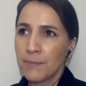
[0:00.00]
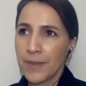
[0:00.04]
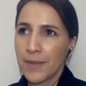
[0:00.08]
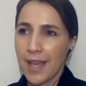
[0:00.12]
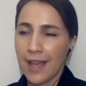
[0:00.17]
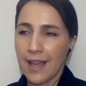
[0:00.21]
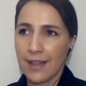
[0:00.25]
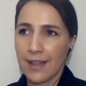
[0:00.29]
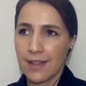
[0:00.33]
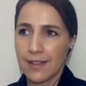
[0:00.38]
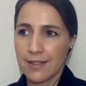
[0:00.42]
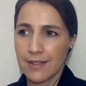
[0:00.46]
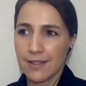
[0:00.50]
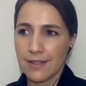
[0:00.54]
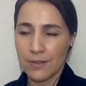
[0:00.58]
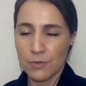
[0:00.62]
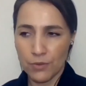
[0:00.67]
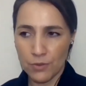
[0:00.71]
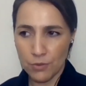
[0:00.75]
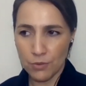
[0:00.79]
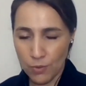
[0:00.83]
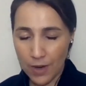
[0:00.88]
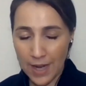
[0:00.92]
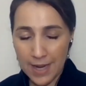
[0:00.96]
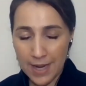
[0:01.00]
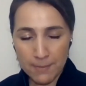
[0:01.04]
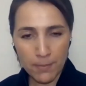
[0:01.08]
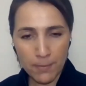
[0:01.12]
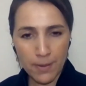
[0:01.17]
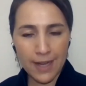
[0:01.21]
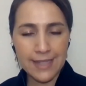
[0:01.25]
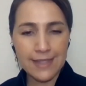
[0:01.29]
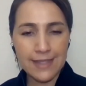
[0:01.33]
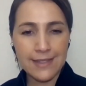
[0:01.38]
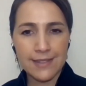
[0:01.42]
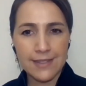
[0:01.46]
and the right
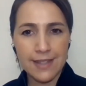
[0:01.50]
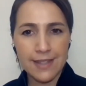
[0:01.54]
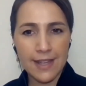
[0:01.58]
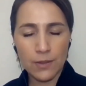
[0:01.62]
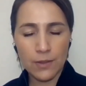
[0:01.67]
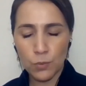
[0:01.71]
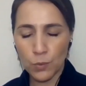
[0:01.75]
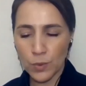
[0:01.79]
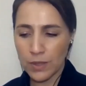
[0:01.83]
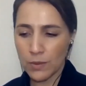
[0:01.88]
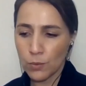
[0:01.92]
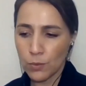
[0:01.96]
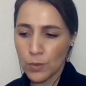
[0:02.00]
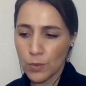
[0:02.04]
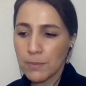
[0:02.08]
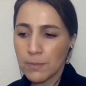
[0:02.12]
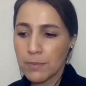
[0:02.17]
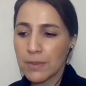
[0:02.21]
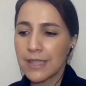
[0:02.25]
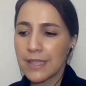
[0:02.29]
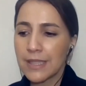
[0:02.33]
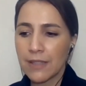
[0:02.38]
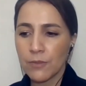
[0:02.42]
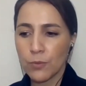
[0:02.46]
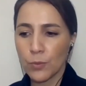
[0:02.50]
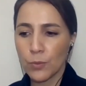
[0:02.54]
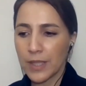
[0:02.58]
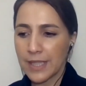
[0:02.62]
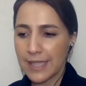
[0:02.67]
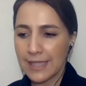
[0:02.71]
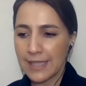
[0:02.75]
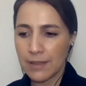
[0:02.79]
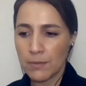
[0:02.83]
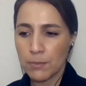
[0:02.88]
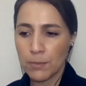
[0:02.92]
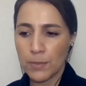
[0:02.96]
mindset, we believe we
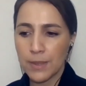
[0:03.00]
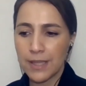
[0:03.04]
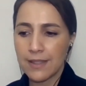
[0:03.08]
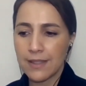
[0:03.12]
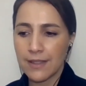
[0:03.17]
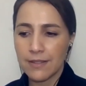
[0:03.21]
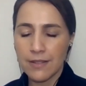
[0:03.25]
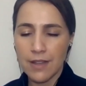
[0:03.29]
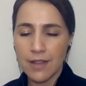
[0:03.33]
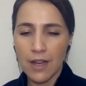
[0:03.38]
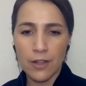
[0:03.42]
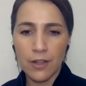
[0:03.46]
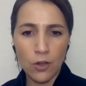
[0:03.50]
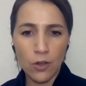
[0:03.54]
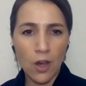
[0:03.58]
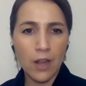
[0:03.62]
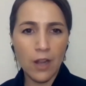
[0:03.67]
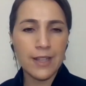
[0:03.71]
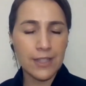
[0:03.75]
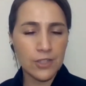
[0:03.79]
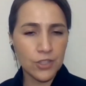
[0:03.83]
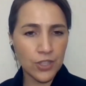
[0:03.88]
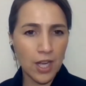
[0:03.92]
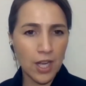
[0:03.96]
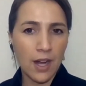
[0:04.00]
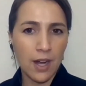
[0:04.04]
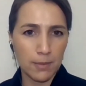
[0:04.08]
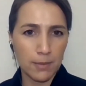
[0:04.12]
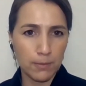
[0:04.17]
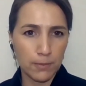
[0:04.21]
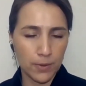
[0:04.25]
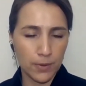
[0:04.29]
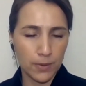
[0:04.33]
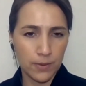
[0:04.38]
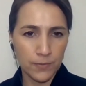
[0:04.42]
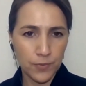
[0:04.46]
can be a knowledge
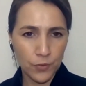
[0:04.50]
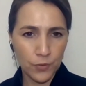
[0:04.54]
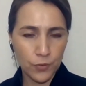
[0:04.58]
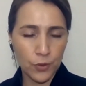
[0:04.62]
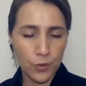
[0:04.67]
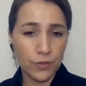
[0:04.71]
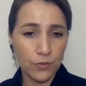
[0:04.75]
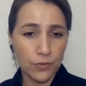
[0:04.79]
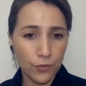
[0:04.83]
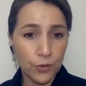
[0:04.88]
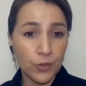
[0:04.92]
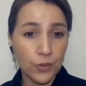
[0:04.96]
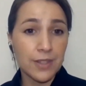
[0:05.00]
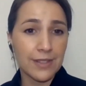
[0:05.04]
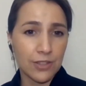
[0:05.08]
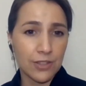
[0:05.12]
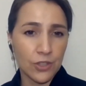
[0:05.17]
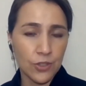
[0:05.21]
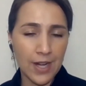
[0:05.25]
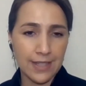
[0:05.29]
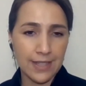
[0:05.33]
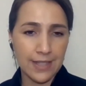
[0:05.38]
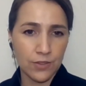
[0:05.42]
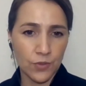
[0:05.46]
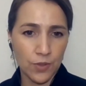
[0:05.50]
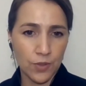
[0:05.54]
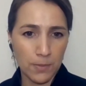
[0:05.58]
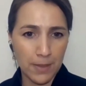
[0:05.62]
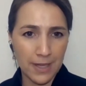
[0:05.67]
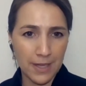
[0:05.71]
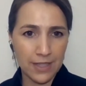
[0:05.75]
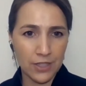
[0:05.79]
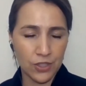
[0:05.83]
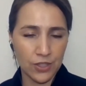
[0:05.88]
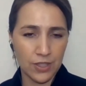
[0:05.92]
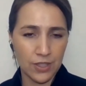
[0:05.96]
hub for this
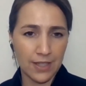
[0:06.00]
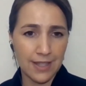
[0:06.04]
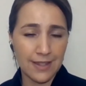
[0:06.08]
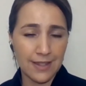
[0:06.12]
transformation.